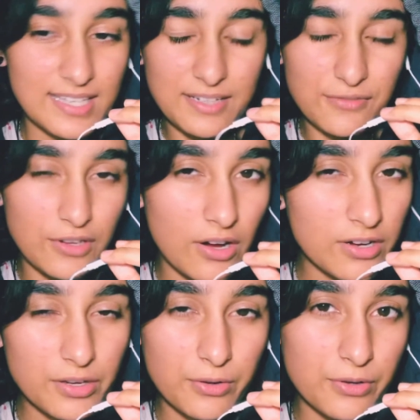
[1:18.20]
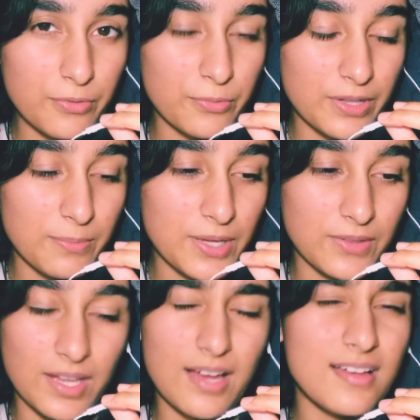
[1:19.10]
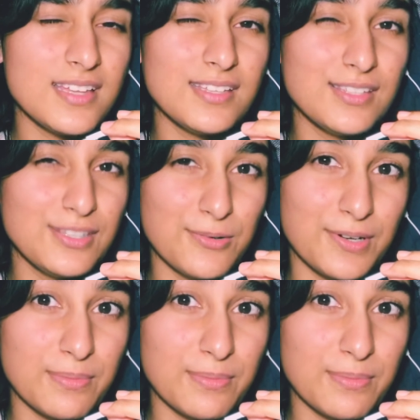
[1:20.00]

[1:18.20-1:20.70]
if you argue with me on that, you are not my